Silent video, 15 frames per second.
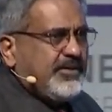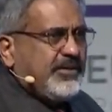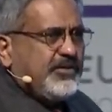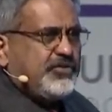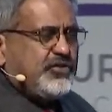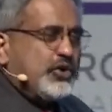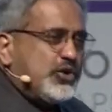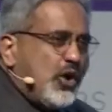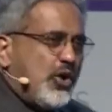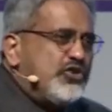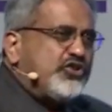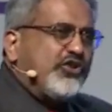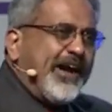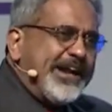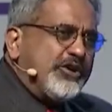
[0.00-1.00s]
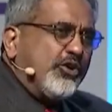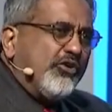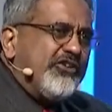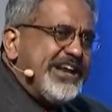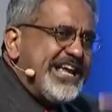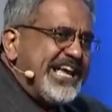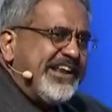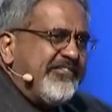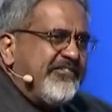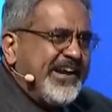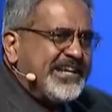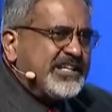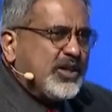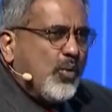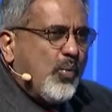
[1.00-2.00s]
So don't try to
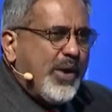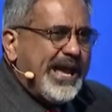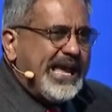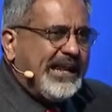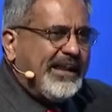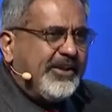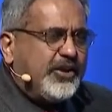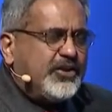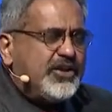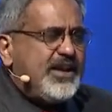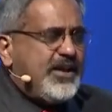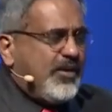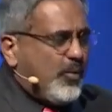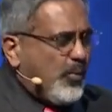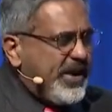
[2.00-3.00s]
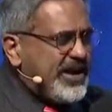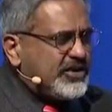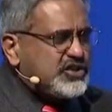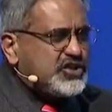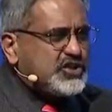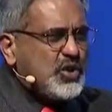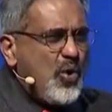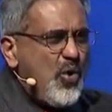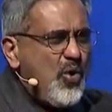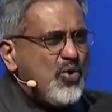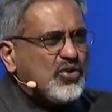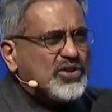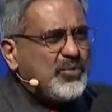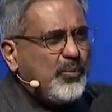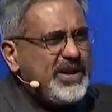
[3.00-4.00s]
reinvent the wheel. We are
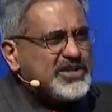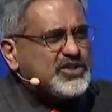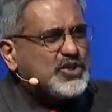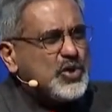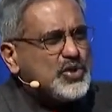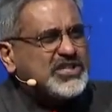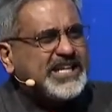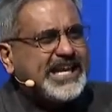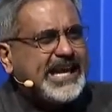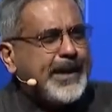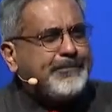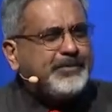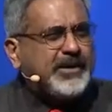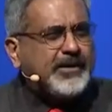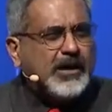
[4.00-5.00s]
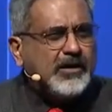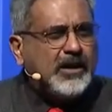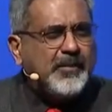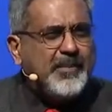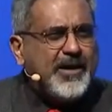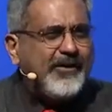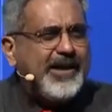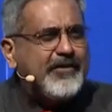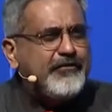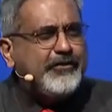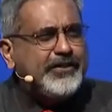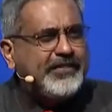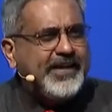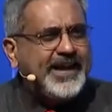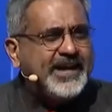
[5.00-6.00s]
so skeptical about
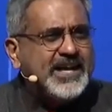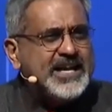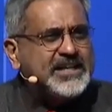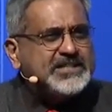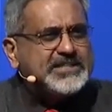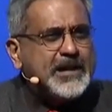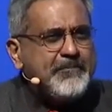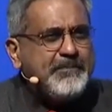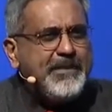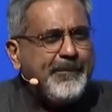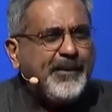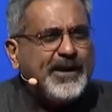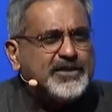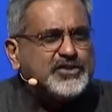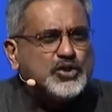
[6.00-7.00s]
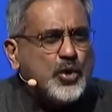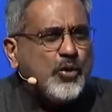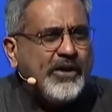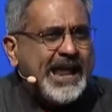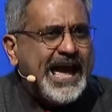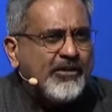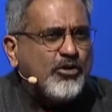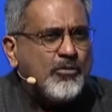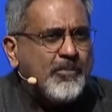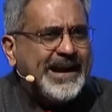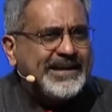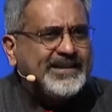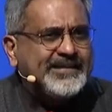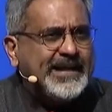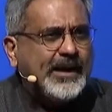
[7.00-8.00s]
everything. Some people are so
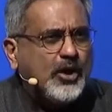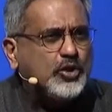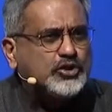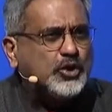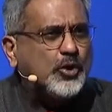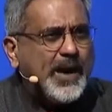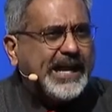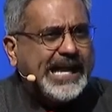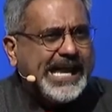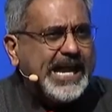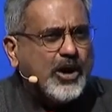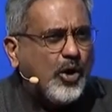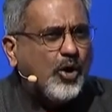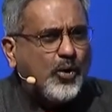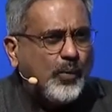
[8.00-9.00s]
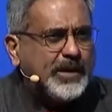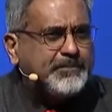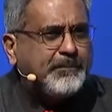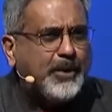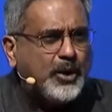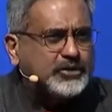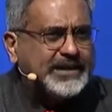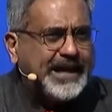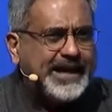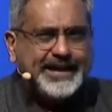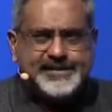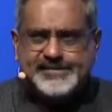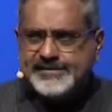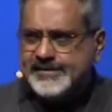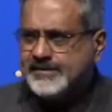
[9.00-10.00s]
narrow-minded they look through a keyhole with both
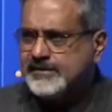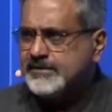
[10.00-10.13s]
eyes.